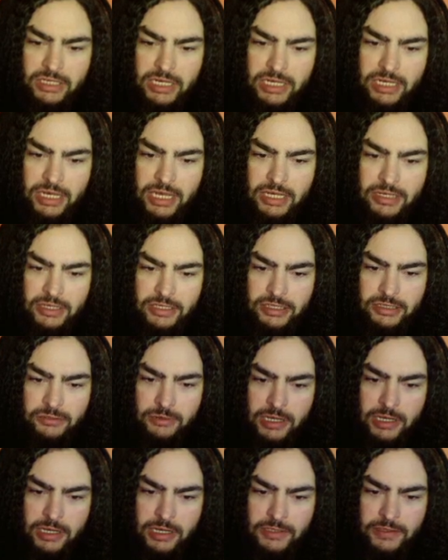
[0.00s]
kinda
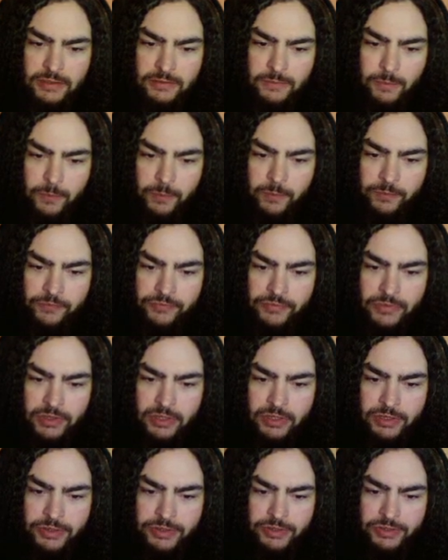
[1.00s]
sweet.
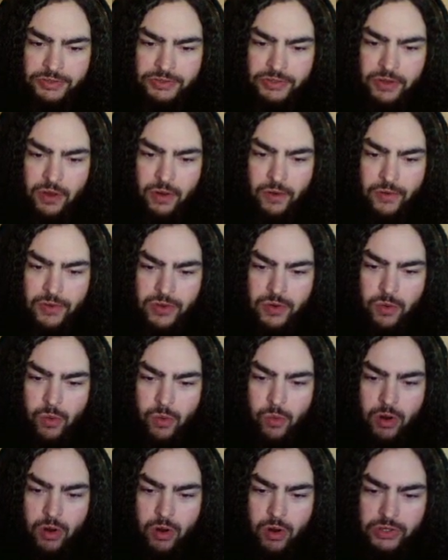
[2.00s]
So, you're
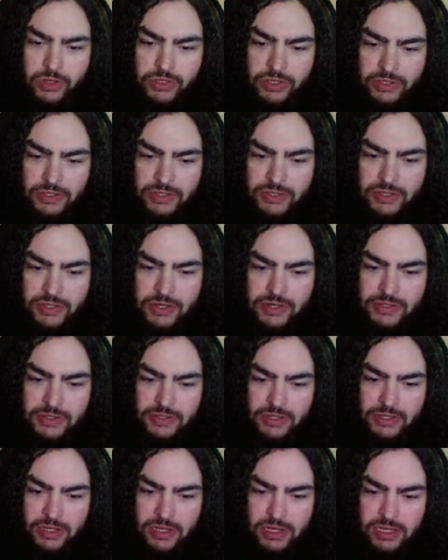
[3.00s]
watching,
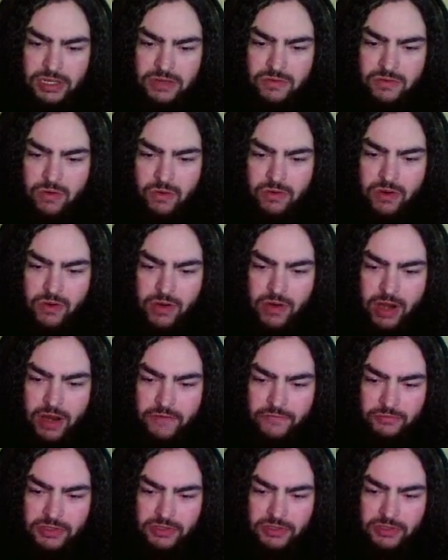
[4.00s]
sis. You won't learn anything
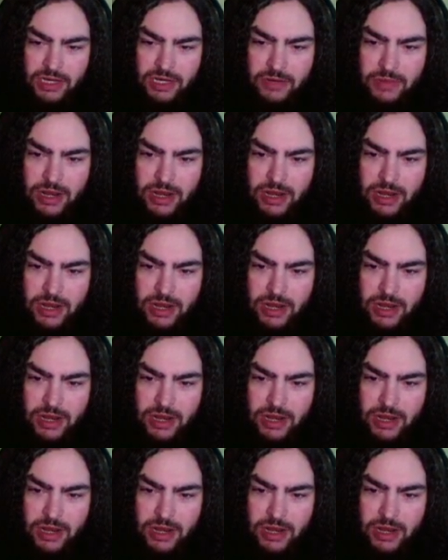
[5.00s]
from seeing me